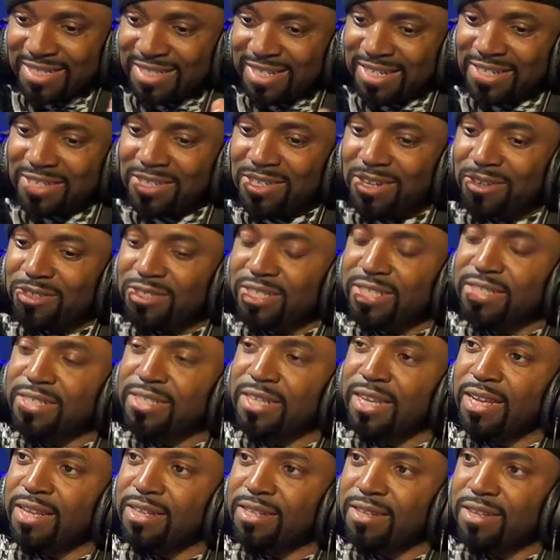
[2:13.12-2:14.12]
thing you know, she
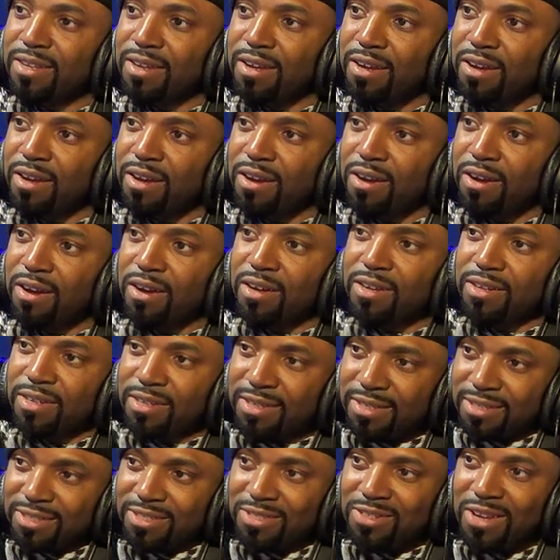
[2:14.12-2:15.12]
said,
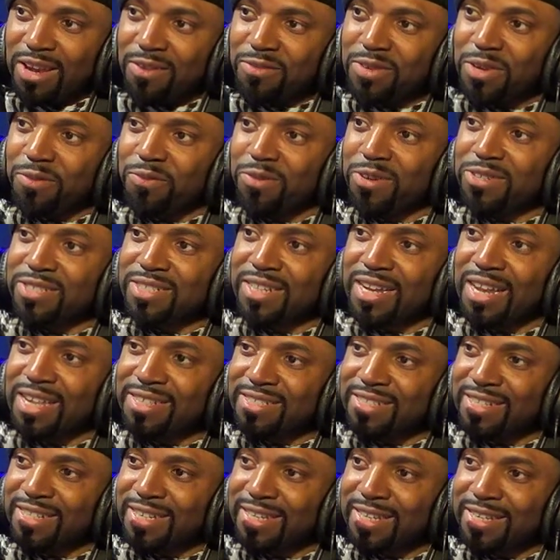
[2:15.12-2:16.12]
you have your first class
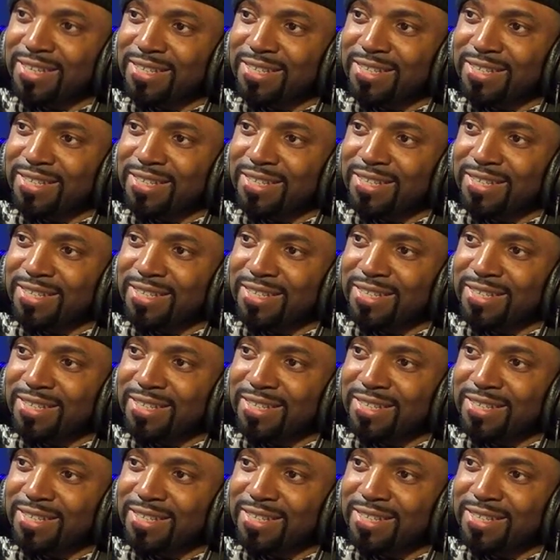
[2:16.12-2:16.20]
ticket.